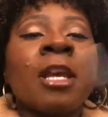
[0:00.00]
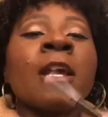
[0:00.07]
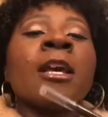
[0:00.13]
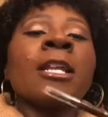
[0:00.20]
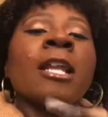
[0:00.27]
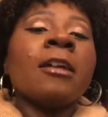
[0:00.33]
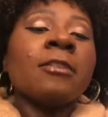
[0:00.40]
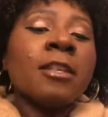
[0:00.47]
Now
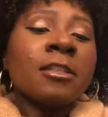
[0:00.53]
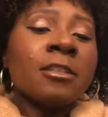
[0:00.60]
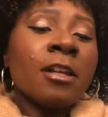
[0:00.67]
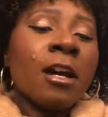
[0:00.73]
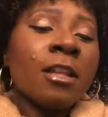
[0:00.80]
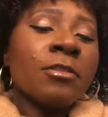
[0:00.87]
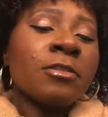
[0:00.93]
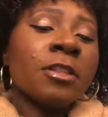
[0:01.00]
this color
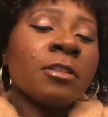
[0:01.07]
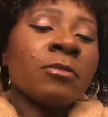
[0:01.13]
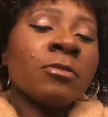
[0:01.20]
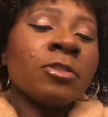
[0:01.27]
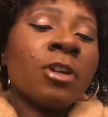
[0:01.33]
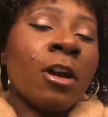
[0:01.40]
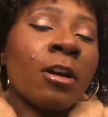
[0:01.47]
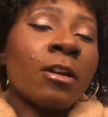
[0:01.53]
is a little
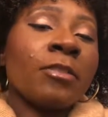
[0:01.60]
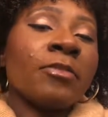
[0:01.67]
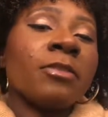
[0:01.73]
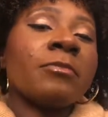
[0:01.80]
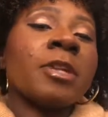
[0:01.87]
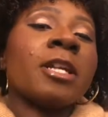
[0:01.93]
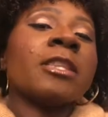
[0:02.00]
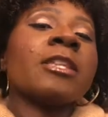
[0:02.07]
dark for
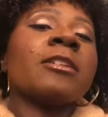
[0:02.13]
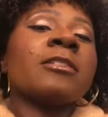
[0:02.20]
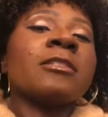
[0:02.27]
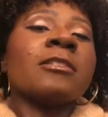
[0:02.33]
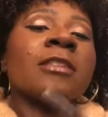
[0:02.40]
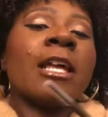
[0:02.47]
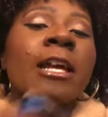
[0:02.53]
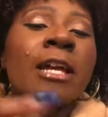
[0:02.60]
me. This is
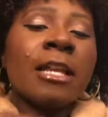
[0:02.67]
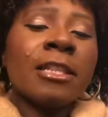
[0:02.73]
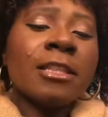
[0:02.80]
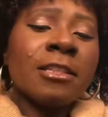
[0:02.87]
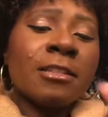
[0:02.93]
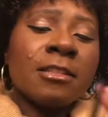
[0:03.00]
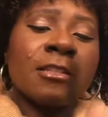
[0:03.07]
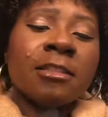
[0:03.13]
like, I think this
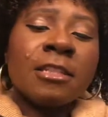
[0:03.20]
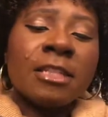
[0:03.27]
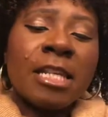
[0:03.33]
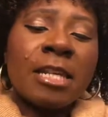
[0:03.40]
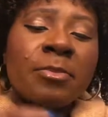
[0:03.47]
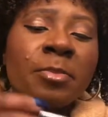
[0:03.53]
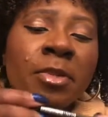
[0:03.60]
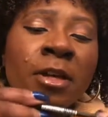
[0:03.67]
is the
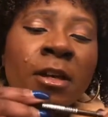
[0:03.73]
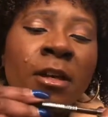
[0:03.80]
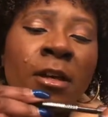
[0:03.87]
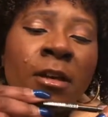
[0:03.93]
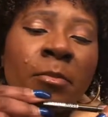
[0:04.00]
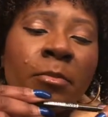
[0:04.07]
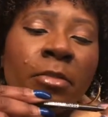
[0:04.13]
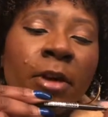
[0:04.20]
deep
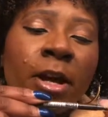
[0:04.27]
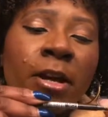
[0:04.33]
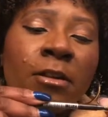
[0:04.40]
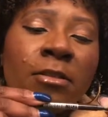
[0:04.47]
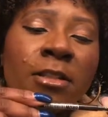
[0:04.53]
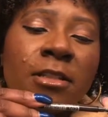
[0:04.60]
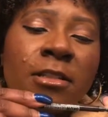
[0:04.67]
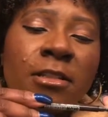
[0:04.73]
brown. Is
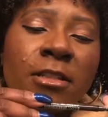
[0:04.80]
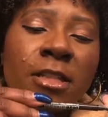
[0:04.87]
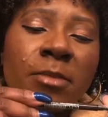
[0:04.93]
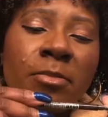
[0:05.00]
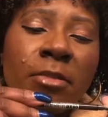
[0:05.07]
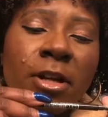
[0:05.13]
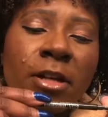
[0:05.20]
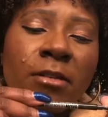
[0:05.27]
this the deep
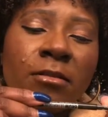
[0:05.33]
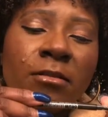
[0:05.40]
brown?